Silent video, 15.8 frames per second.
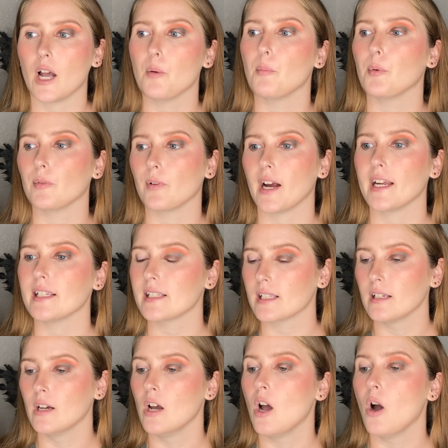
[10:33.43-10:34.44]
bright
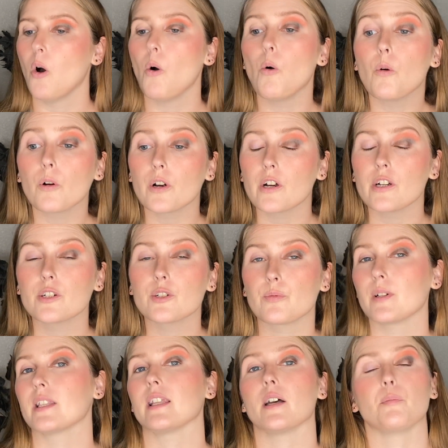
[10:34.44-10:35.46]
orange
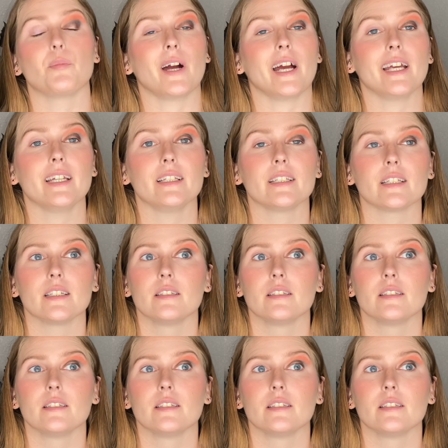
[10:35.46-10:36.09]
with a bright